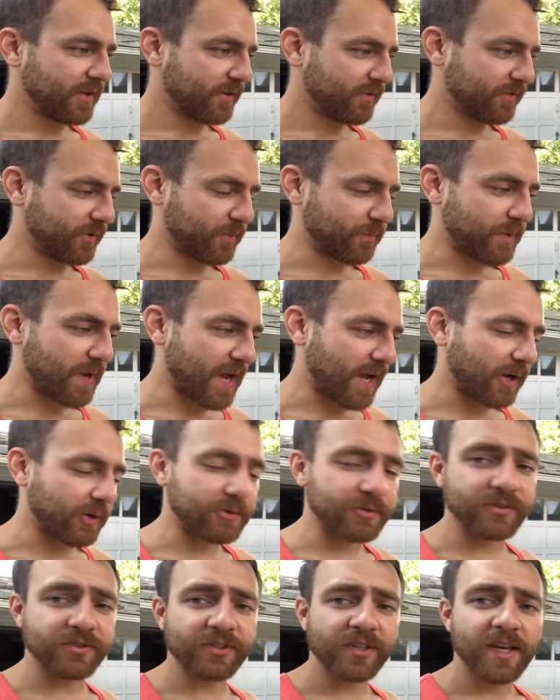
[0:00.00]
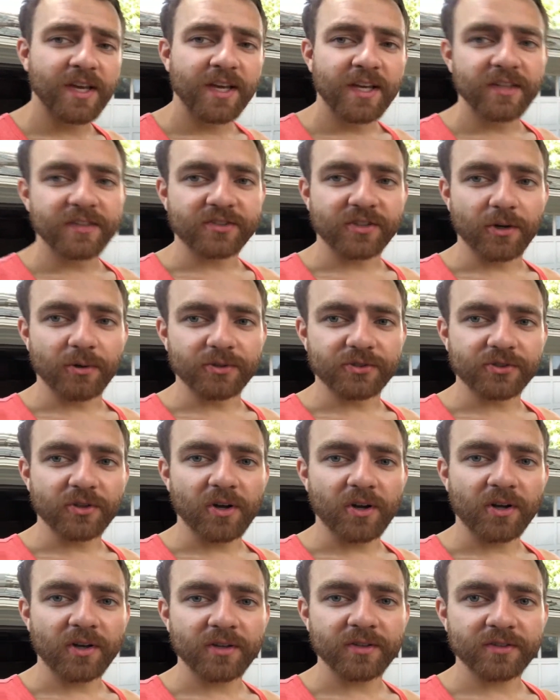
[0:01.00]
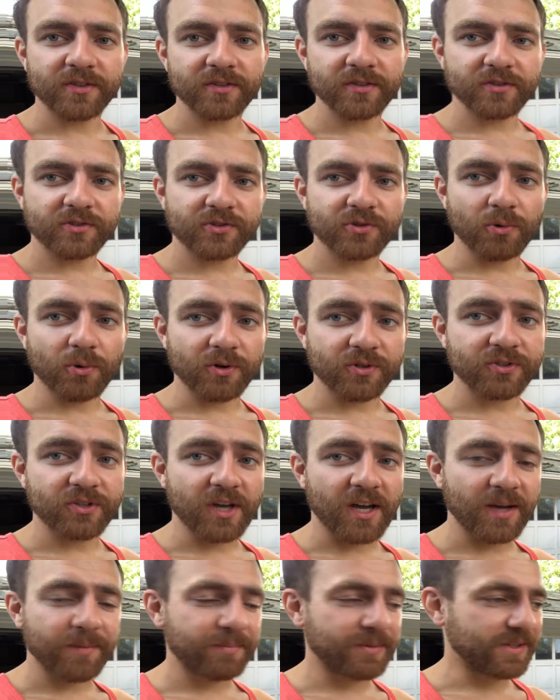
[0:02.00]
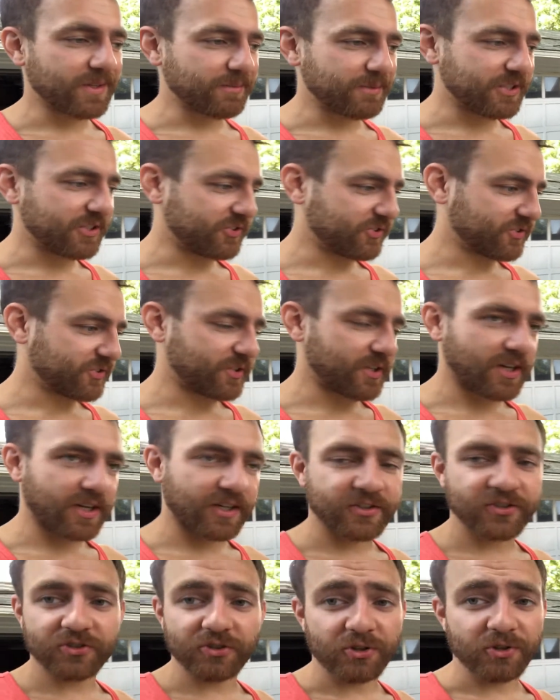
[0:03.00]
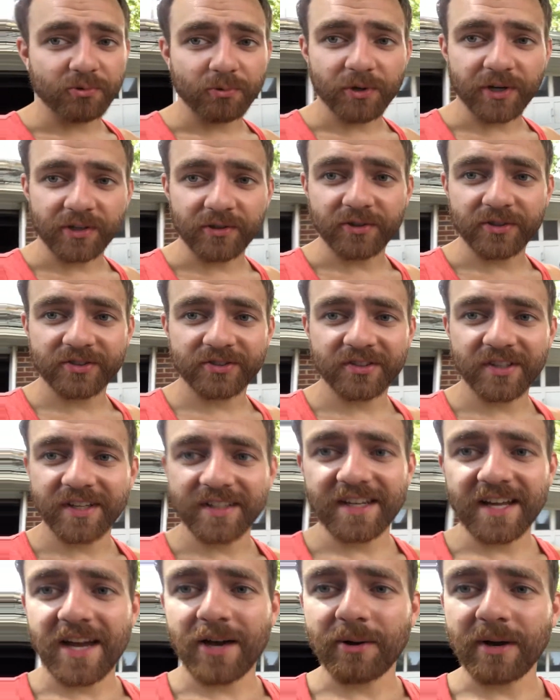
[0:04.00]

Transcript: foot-pounds. So it's all torqued up, and let me just show you what it looks like now